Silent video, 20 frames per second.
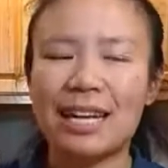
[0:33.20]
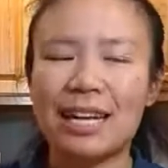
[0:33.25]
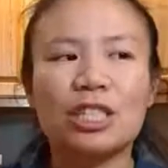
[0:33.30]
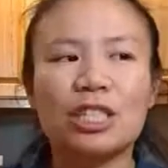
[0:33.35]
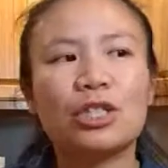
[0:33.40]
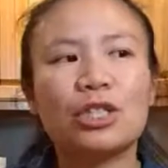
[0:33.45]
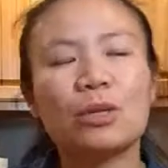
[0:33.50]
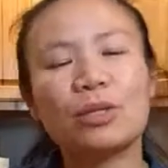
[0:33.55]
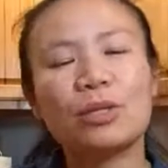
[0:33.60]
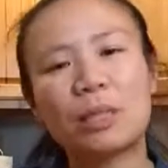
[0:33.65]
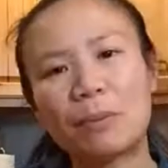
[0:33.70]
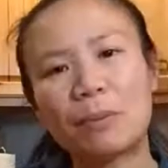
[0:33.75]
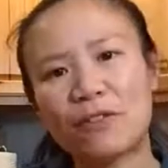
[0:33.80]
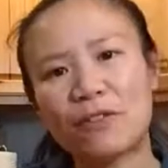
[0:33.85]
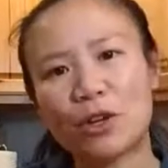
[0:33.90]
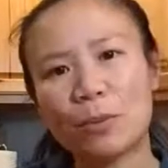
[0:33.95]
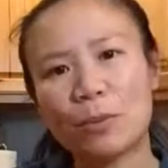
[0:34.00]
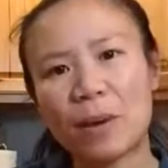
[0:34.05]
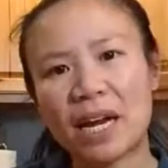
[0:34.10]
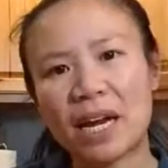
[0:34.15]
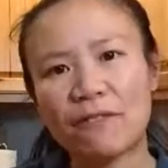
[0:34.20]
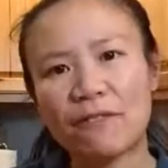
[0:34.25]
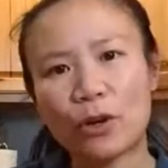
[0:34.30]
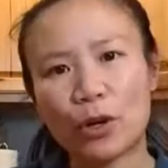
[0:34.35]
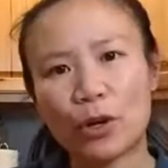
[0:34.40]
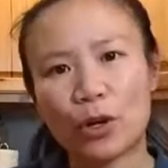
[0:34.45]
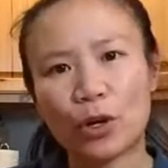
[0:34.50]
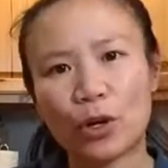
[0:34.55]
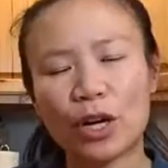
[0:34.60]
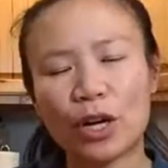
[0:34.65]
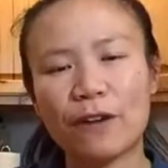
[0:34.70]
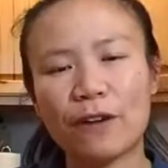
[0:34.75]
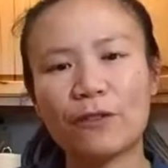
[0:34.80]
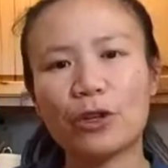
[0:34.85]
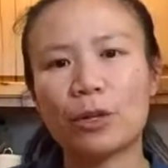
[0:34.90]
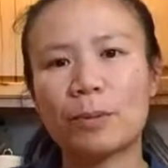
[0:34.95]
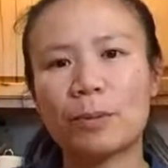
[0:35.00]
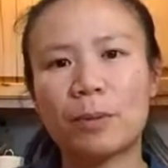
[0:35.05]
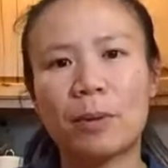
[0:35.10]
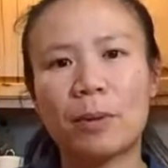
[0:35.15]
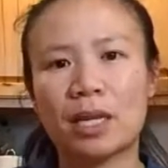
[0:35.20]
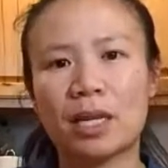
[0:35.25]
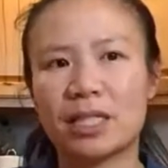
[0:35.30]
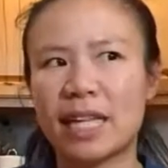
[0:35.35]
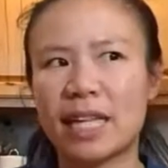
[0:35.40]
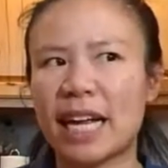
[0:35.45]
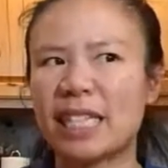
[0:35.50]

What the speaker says: So some of you might have heard of yerba mate.